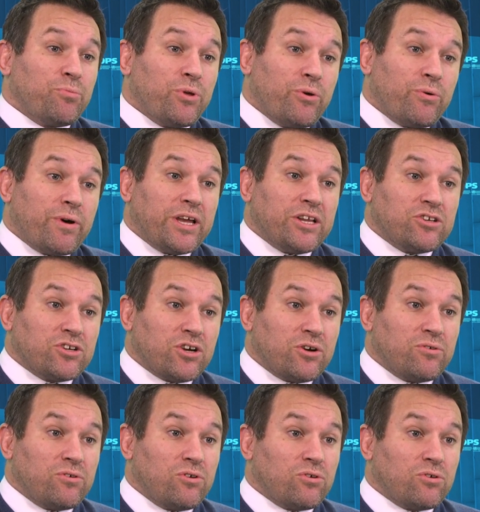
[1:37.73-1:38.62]

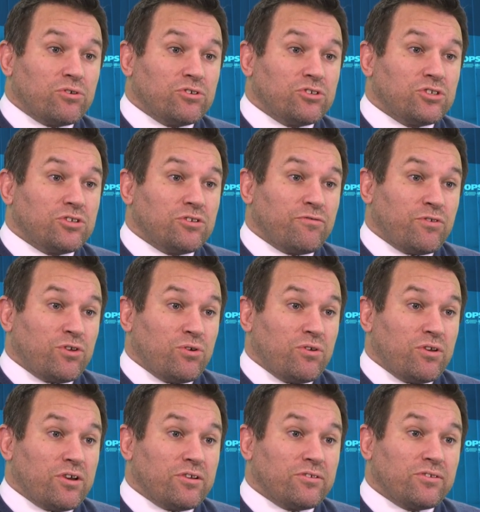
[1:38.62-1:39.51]
WHO launched a few
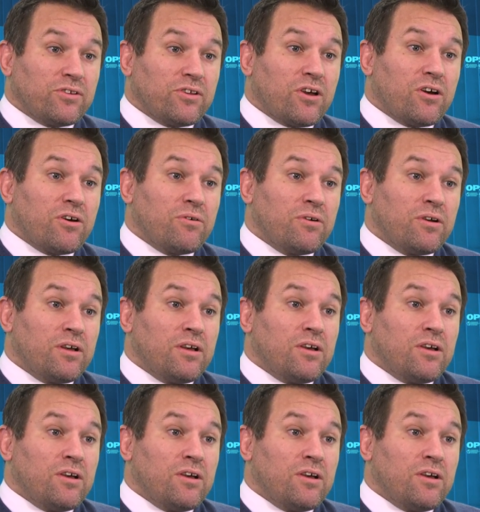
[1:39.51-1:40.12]
years ago.